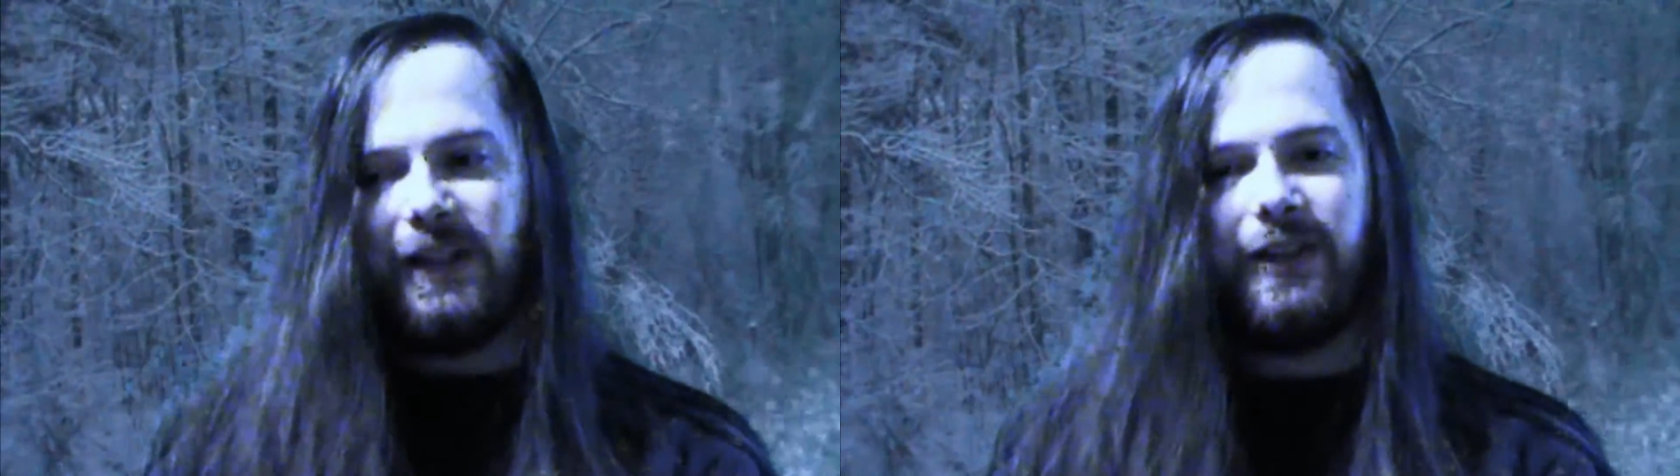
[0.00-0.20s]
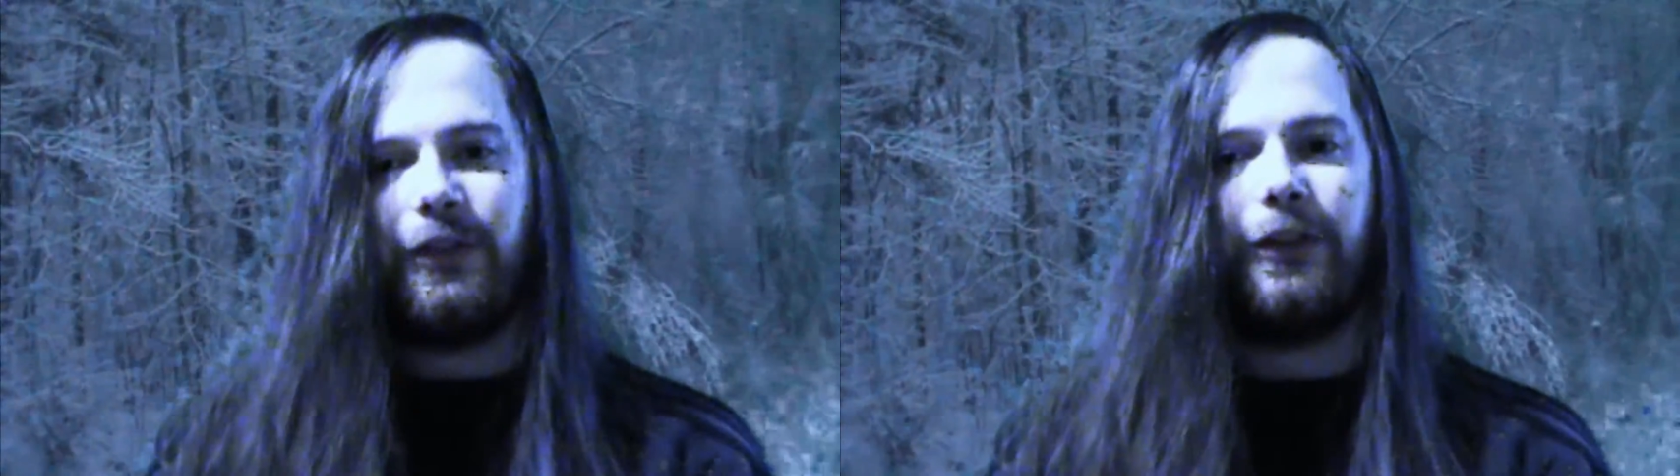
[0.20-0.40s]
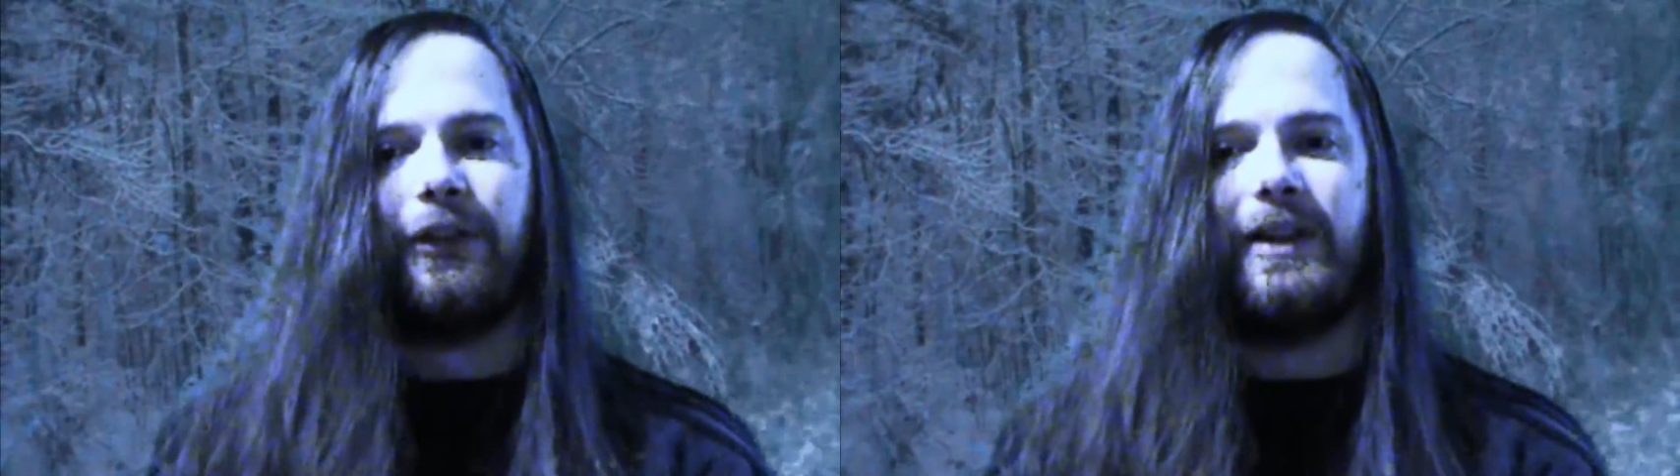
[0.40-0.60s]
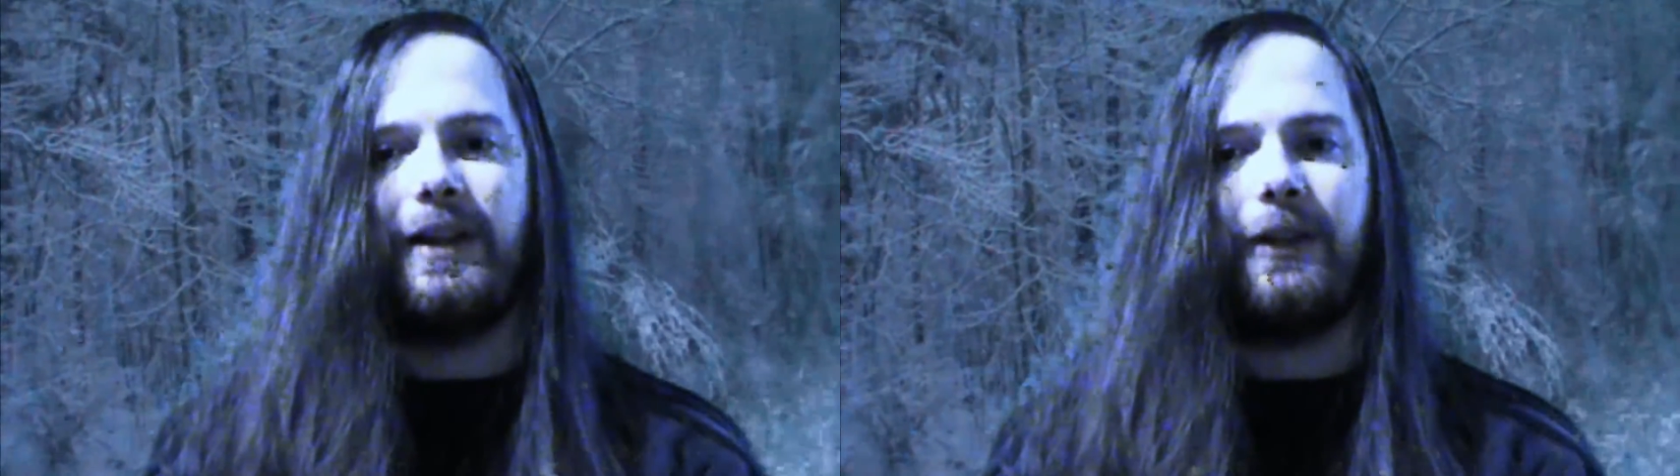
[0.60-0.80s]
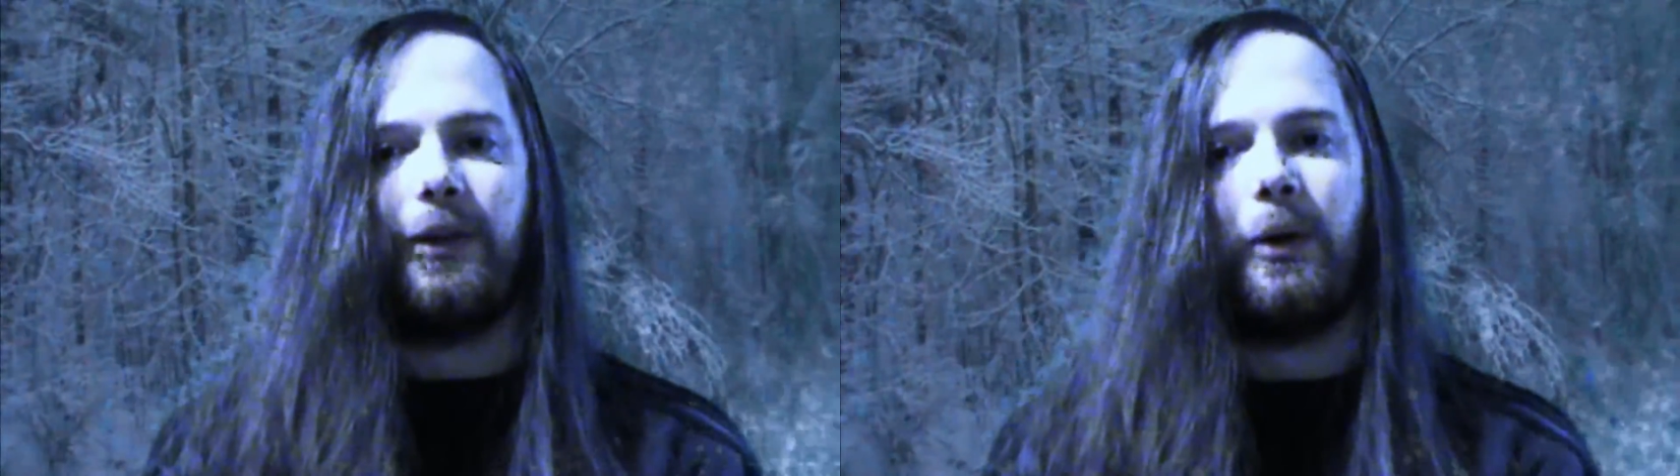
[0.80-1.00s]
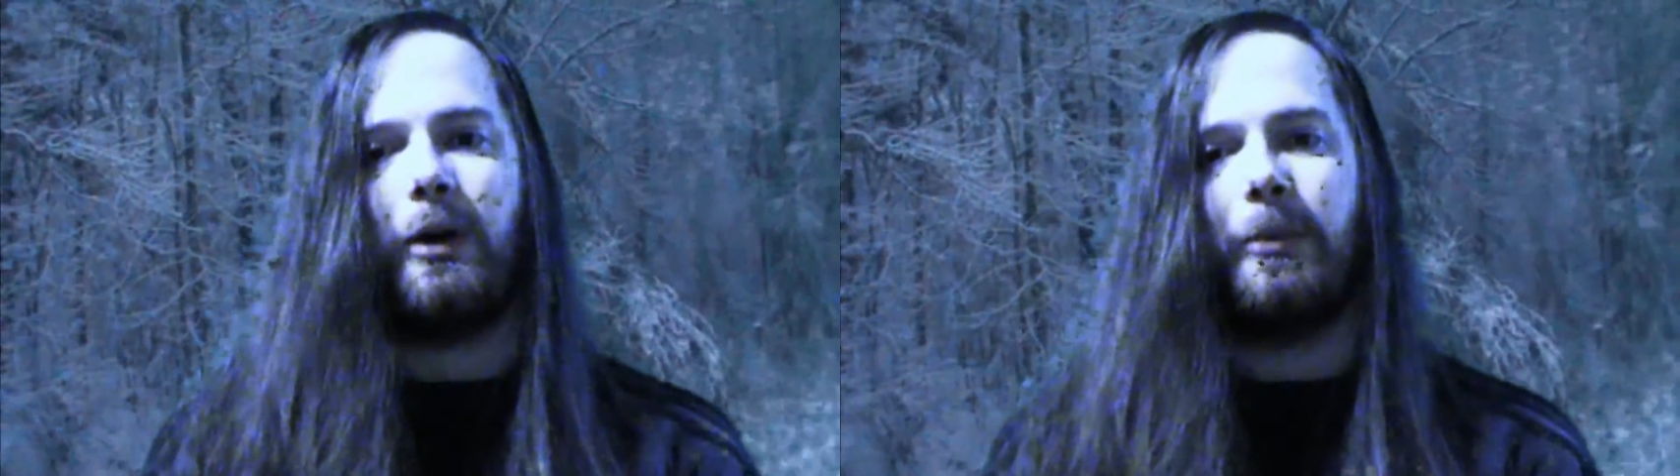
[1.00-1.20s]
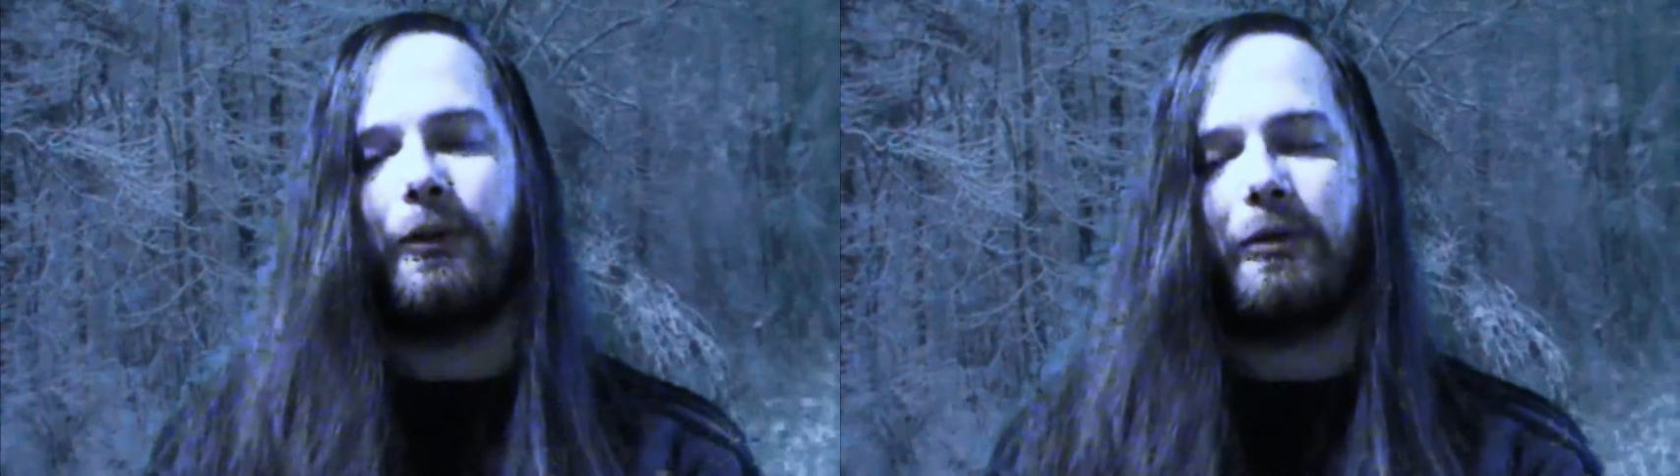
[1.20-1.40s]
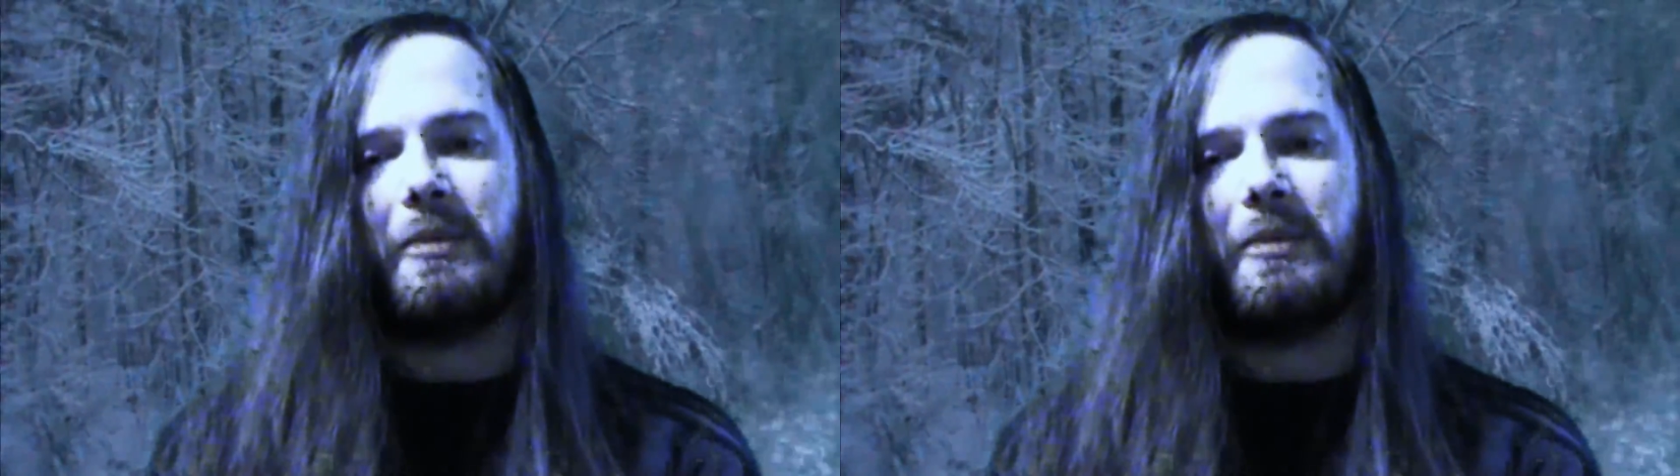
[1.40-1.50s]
it's horrible for